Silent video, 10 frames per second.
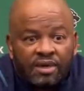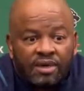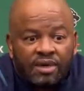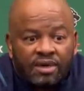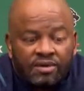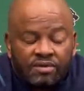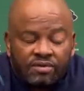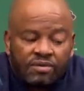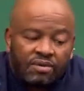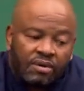And
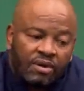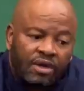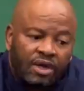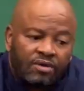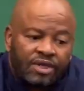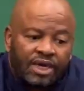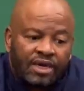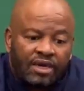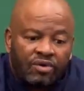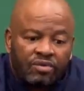on the
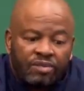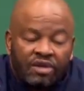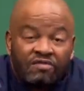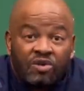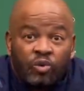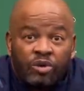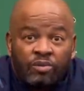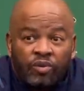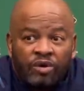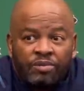outside, they would be having
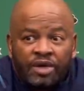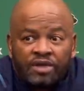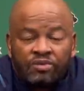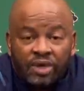wing-backs.